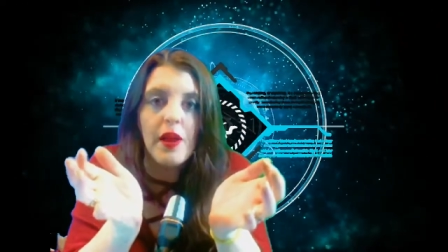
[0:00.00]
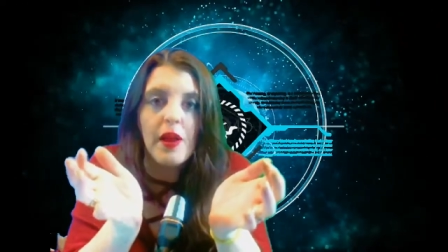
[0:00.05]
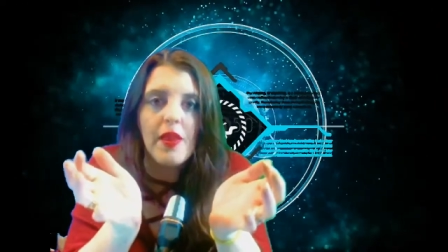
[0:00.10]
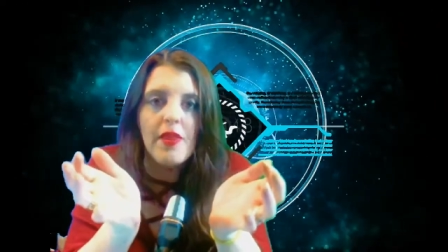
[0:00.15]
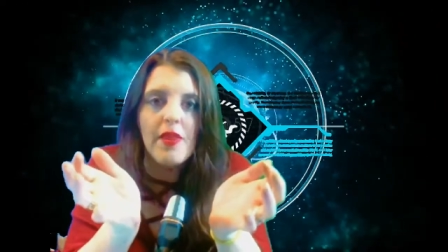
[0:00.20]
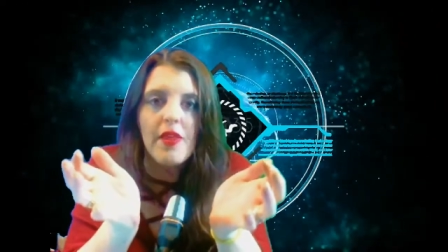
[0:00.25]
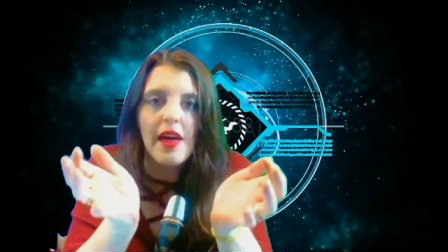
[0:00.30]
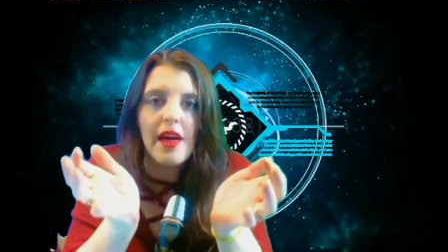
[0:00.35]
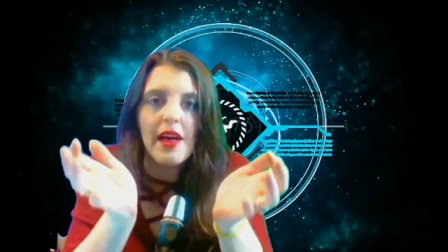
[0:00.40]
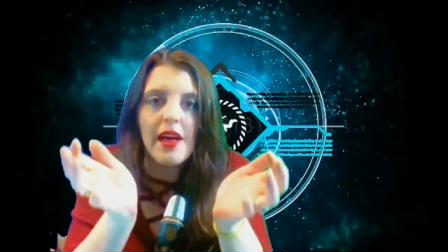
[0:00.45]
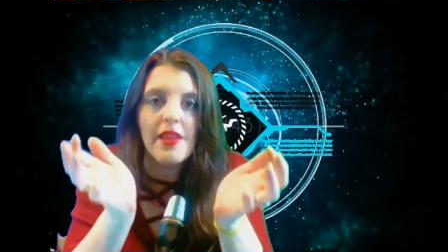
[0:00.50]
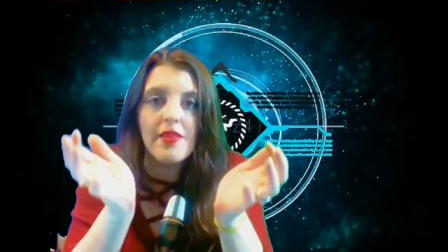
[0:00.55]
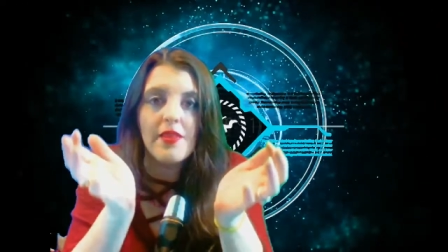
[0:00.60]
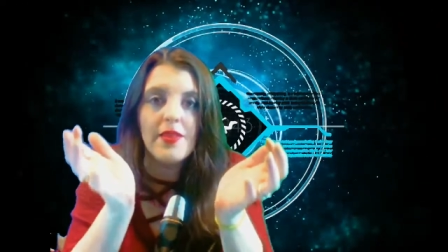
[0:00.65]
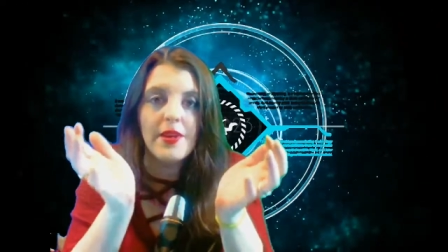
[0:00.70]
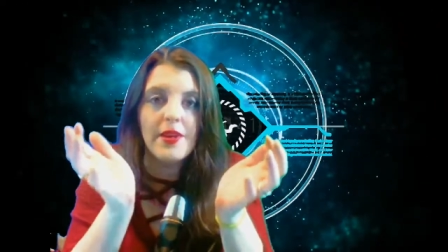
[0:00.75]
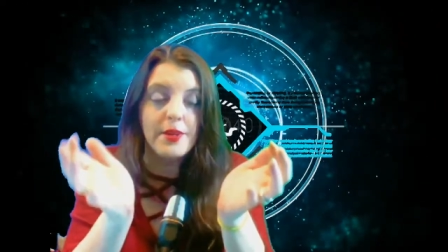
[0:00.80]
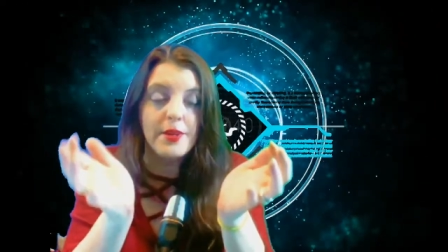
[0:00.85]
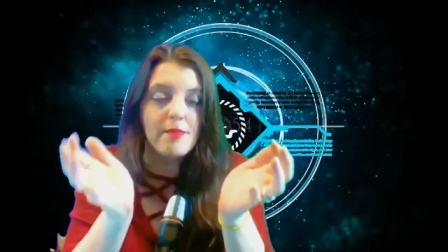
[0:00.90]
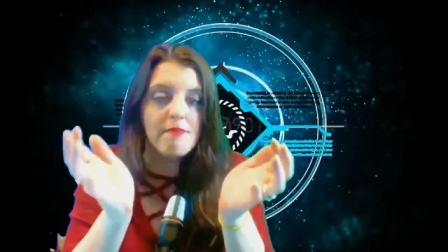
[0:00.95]

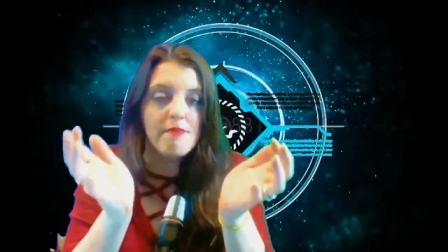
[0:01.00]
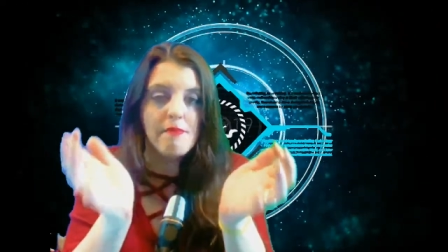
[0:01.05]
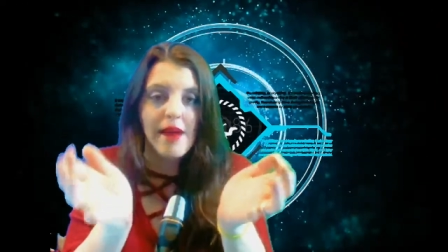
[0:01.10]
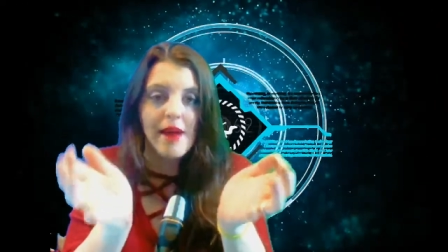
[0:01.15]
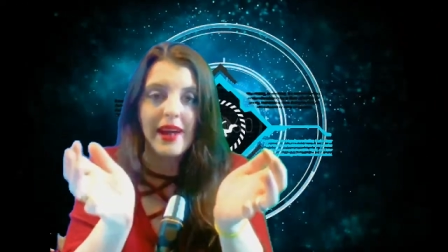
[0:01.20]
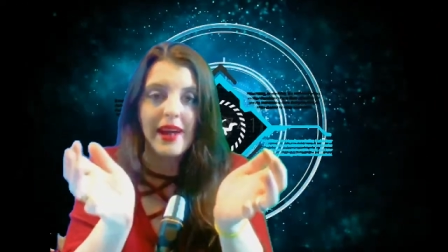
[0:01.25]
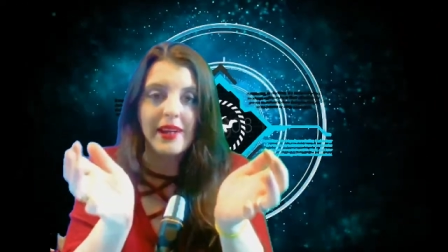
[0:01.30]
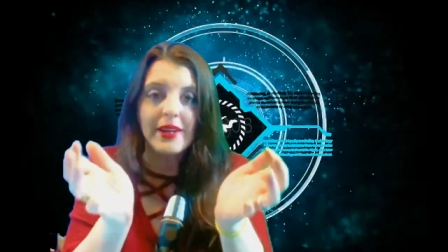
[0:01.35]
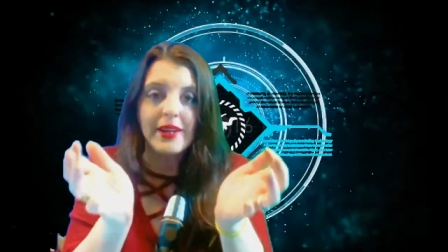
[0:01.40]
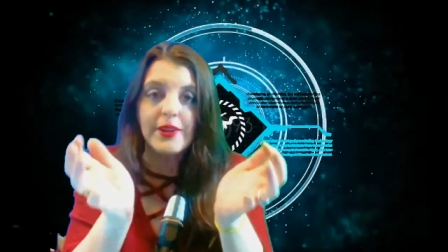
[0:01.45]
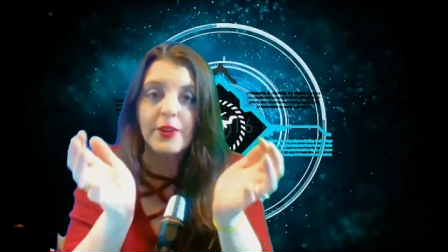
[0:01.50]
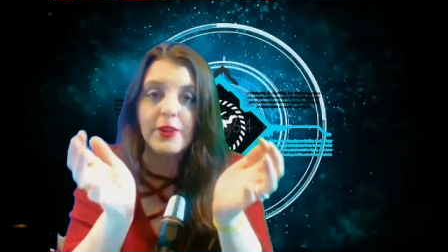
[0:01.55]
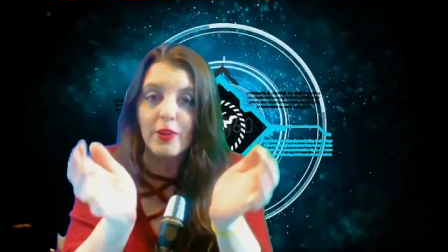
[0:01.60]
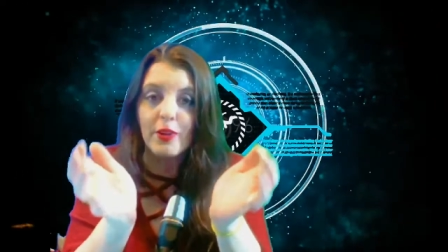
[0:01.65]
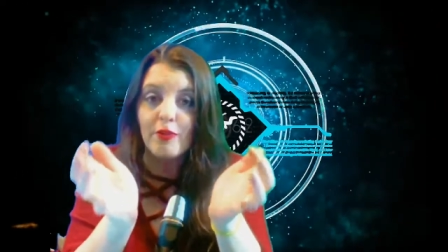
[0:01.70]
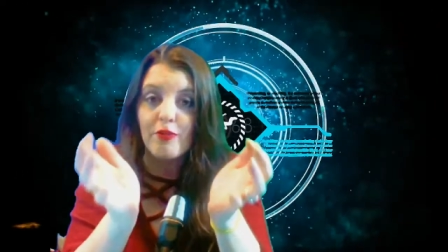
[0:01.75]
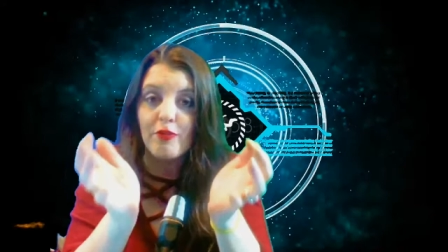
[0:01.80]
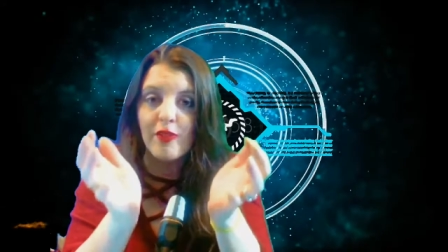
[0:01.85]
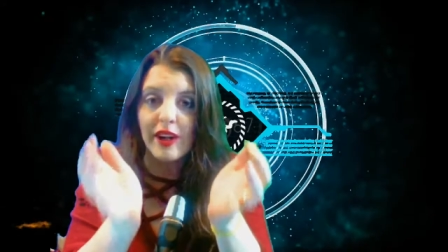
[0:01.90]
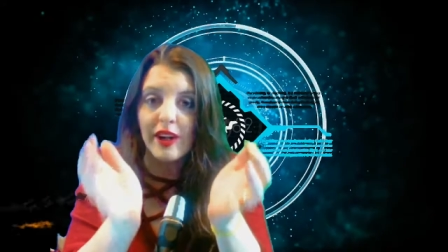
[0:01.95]
that these maggots
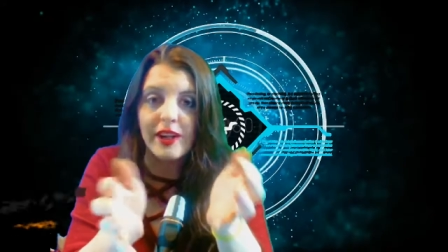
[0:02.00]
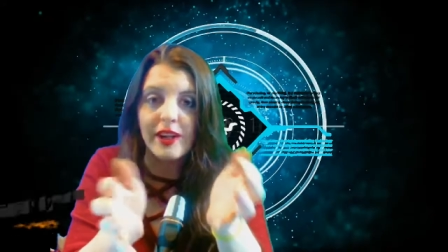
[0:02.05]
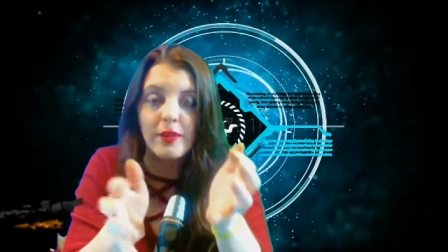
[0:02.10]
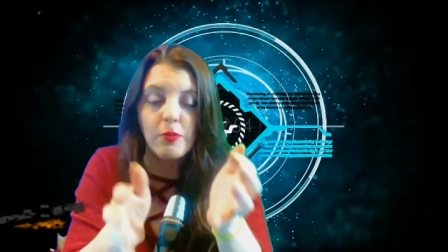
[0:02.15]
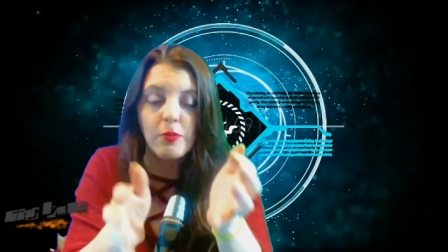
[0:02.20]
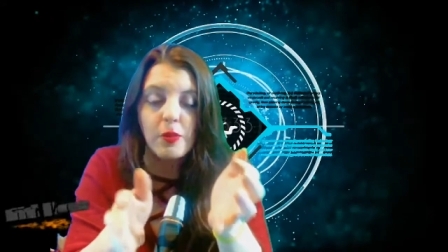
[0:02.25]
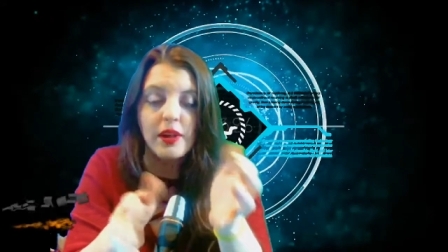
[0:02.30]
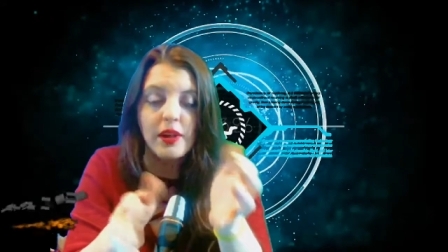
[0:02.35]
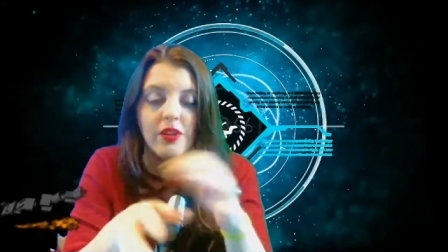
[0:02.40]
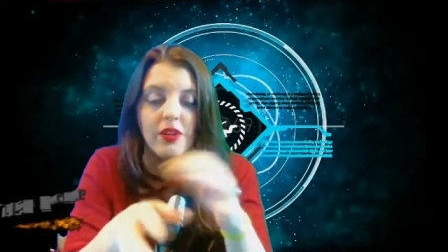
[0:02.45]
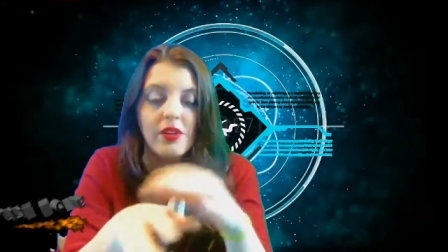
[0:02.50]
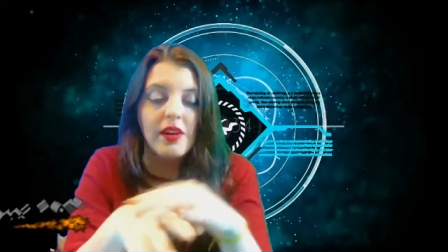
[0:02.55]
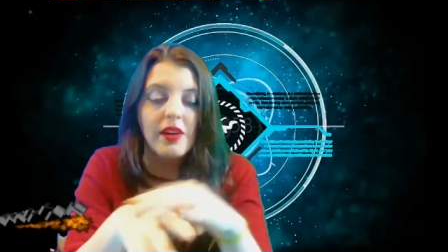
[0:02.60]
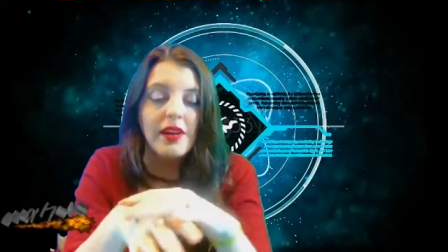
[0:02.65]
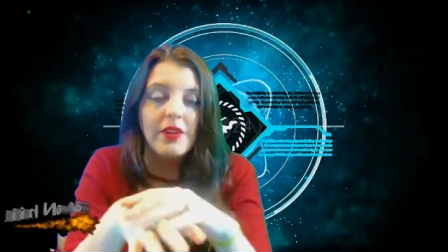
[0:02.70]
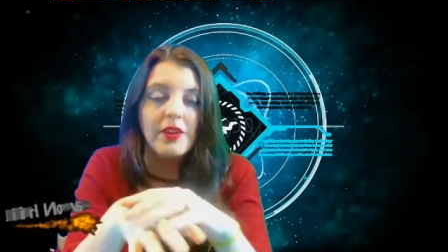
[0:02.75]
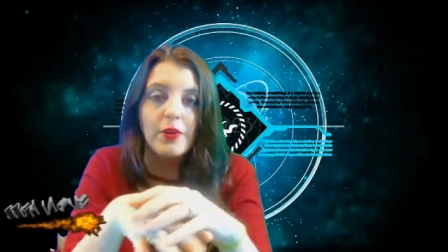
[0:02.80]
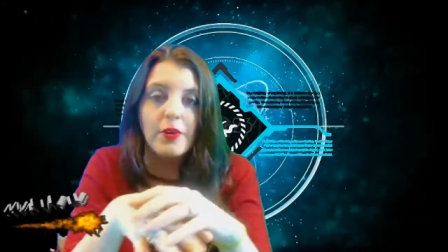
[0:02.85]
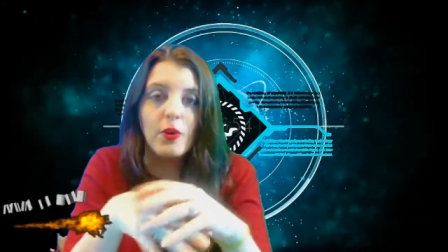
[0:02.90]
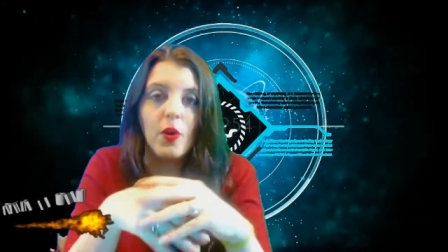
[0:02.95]
are very real
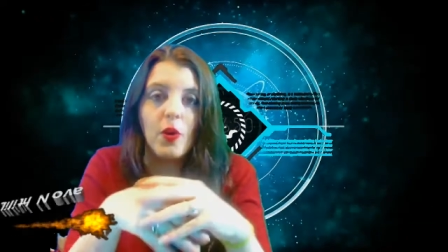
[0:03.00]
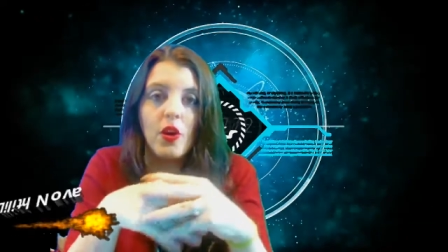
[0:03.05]
and they're